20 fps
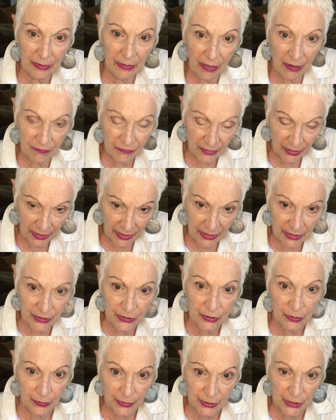of the
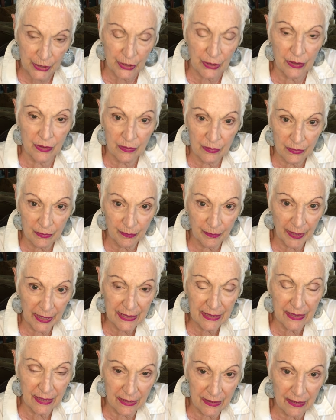intuition,
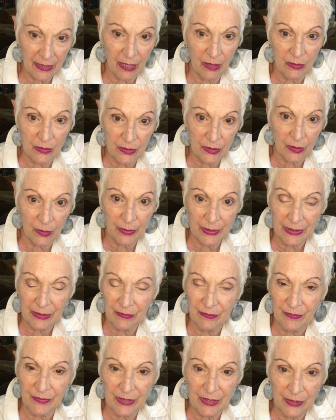Pisces house. So he's
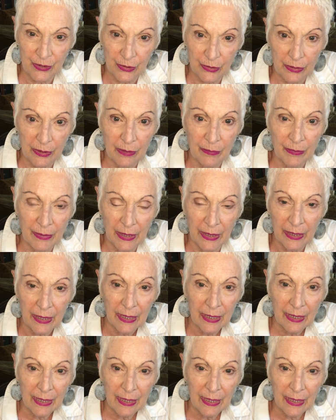extremely